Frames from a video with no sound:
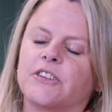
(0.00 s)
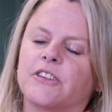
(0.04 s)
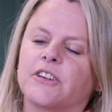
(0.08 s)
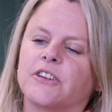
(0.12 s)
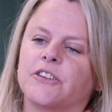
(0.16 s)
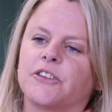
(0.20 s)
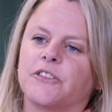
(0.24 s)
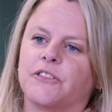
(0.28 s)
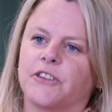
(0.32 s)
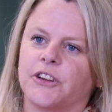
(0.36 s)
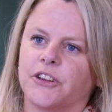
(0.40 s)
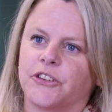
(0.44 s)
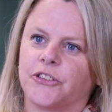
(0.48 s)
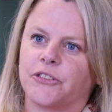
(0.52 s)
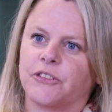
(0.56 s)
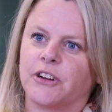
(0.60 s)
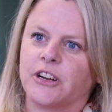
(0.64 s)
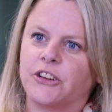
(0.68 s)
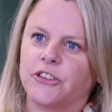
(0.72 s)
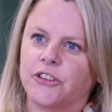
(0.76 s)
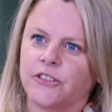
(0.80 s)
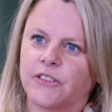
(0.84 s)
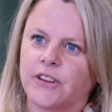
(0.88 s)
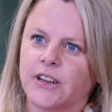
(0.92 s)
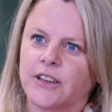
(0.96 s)
a diverse
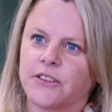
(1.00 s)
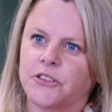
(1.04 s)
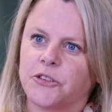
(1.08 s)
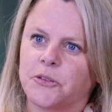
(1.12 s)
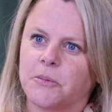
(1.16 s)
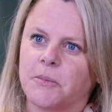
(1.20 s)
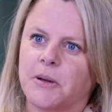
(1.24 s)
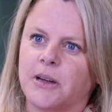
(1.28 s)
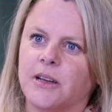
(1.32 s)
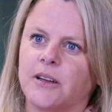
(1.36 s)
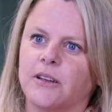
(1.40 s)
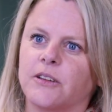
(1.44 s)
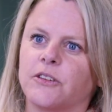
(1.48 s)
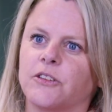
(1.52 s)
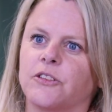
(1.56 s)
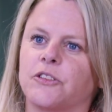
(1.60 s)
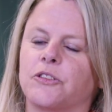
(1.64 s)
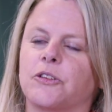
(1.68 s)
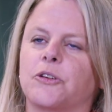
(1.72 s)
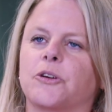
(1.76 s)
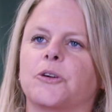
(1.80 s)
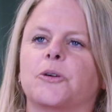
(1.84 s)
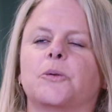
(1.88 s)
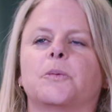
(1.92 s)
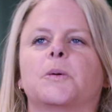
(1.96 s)
range of customers,
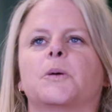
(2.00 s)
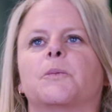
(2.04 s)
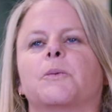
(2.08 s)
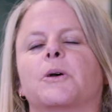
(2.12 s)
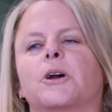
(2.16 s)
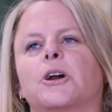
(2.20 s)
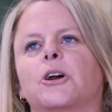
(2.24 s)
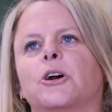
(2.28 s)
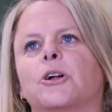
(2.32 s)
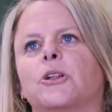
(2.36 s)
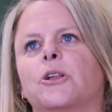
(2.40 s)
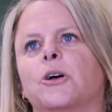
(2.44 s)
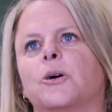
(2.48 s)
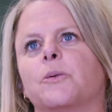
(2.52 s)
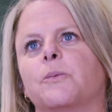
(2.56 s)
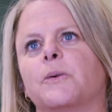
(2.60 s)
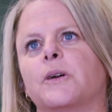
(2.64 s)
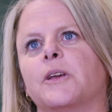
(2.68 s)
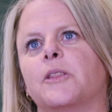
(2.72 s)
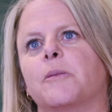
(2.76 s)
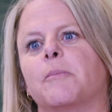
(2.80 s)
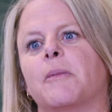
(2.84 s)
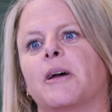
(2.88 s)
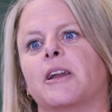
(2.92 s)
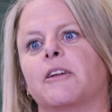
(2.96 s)
so we work a lot
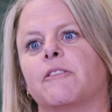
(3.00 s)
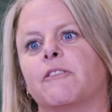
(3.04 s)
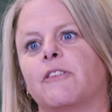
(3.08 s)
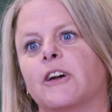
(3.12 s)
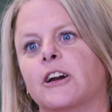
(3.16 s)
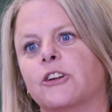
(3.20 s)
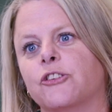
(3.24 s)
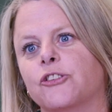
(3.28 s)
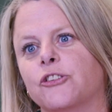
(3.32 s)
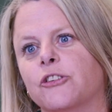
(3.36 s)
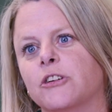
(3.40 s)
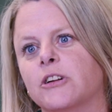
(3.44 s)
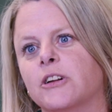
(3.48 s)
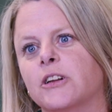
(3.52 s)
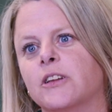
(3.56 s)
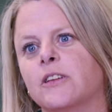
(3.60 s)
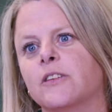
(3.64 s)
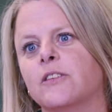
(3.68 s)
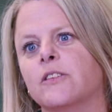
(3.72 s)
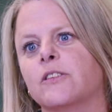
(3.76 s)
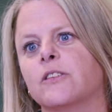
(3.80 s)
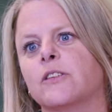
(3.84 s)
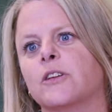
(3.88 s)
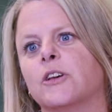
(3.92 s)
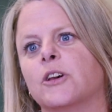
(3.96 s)
with
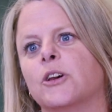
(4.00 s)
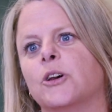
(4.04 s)
manufacturers,